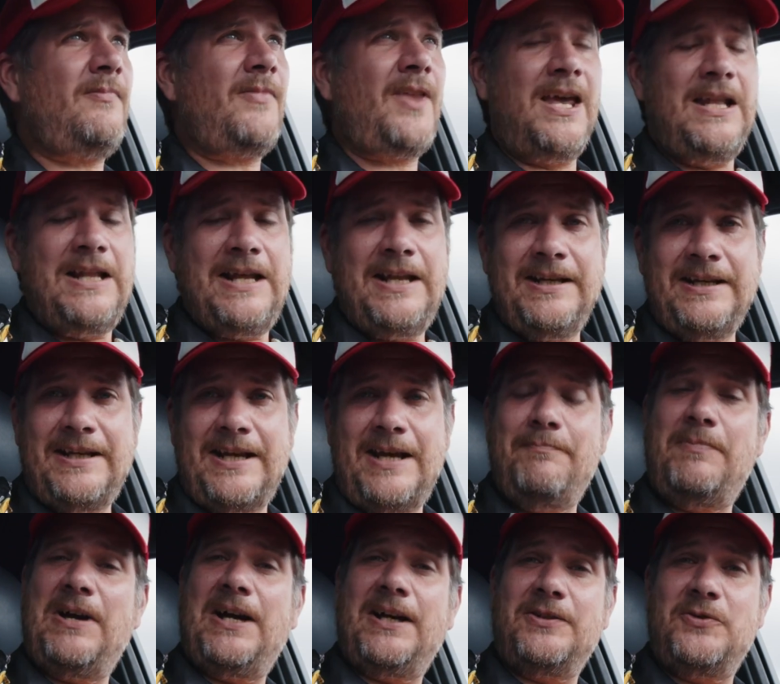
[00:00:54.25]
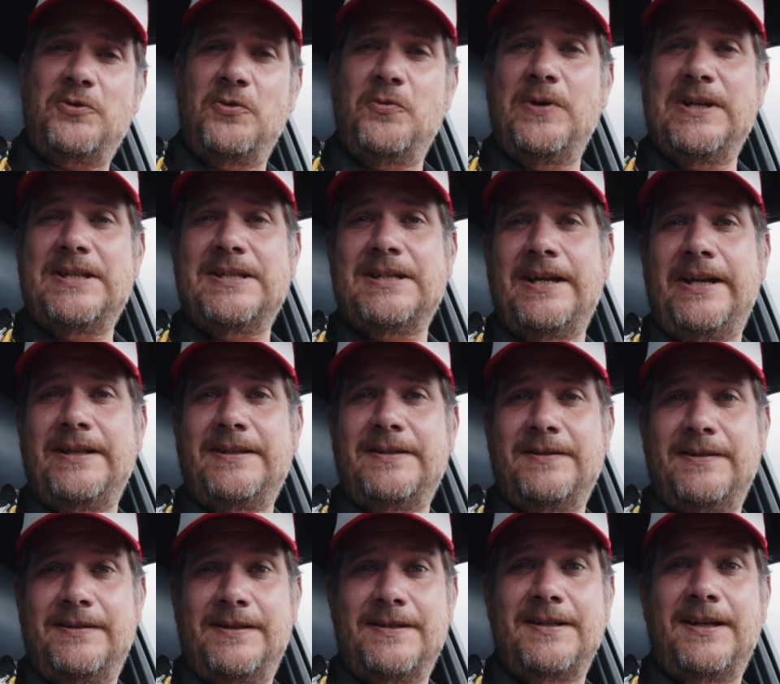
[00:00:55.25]
And then he came back 2 weeks later
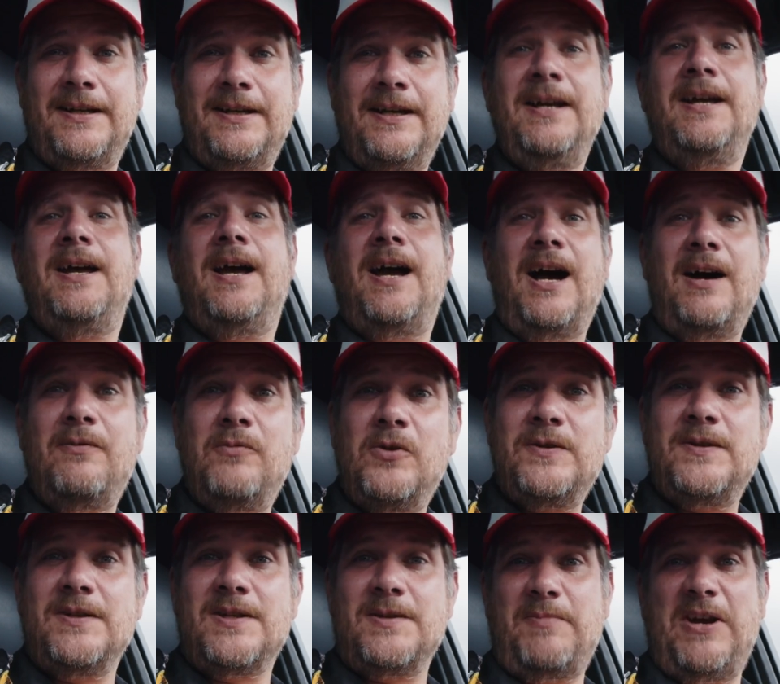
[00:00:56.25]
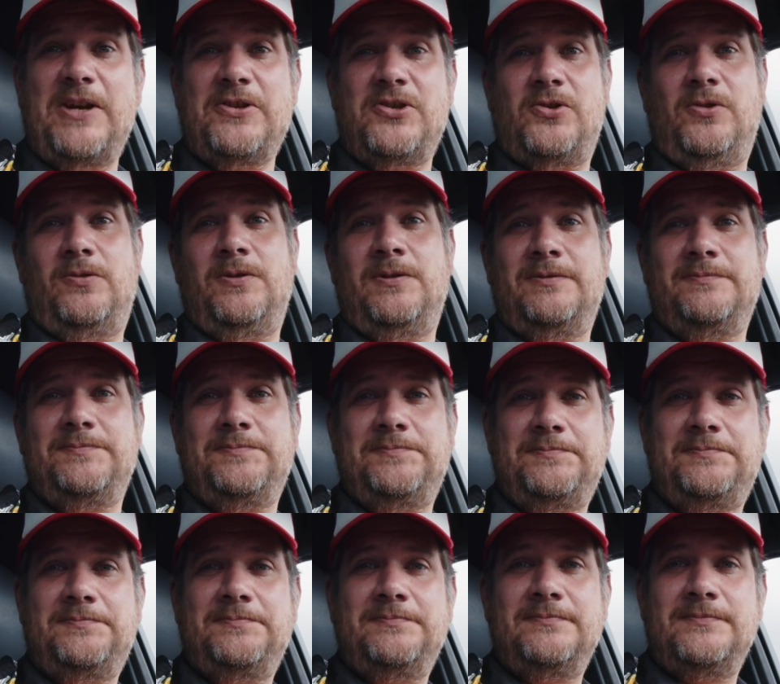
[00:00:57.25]
and he said, I want a special.
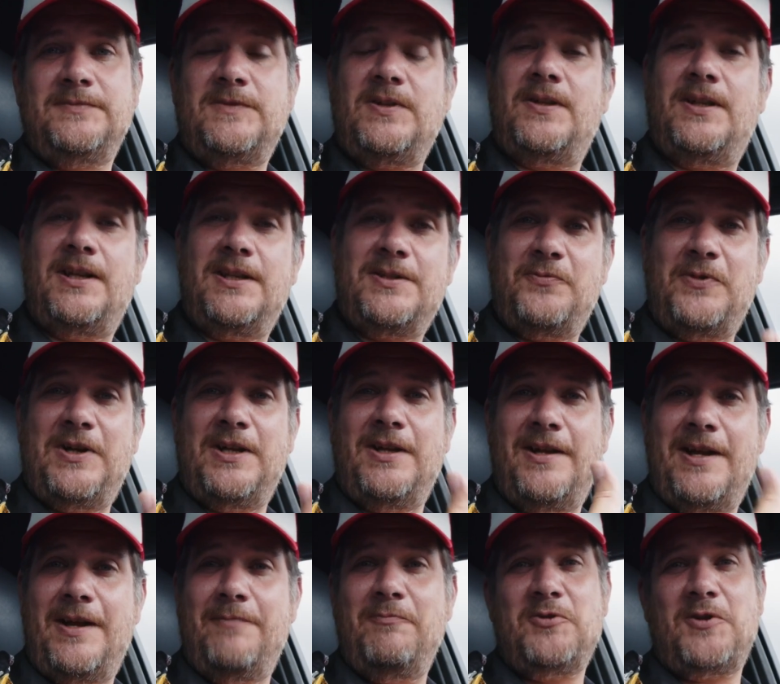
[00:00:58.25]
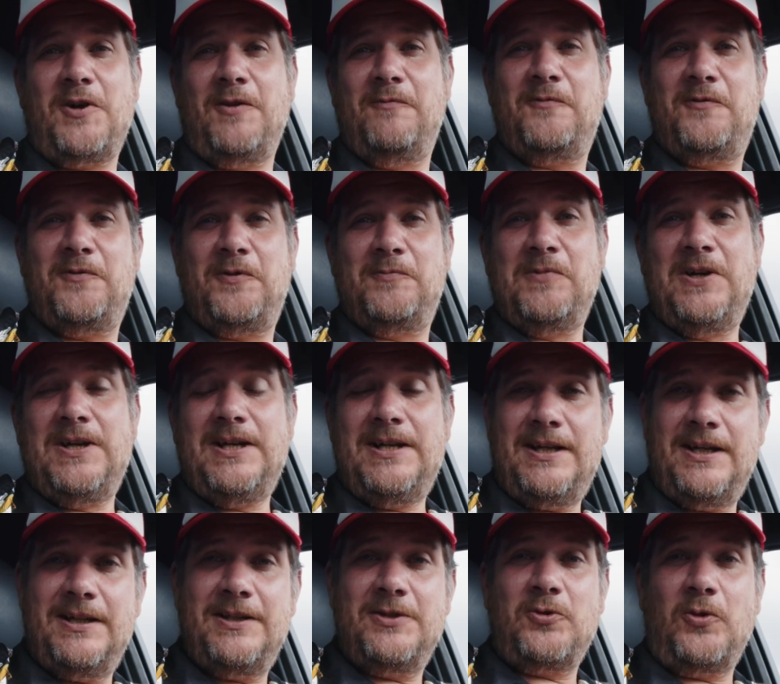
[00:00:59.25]
So that's where the names come from.
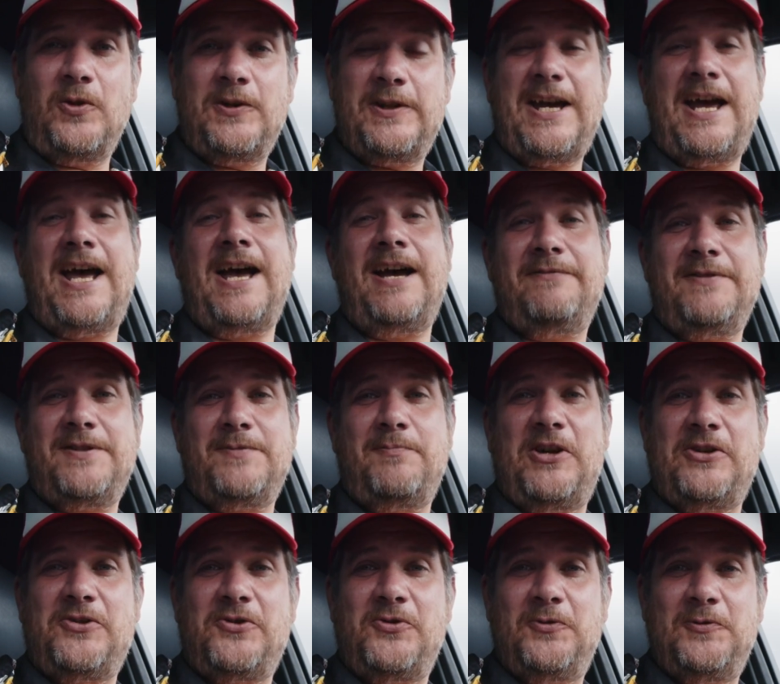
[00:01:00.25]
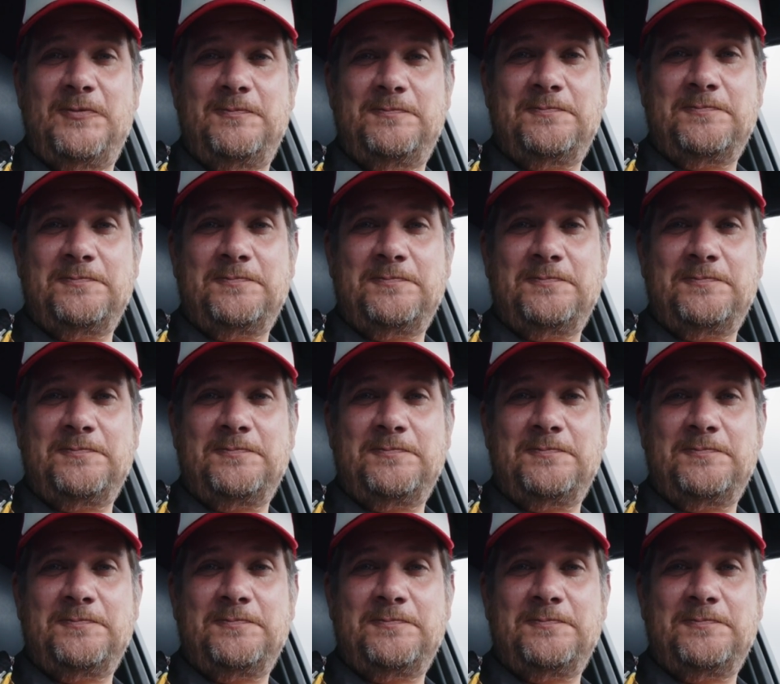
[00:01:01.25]
And it's called Halv Special.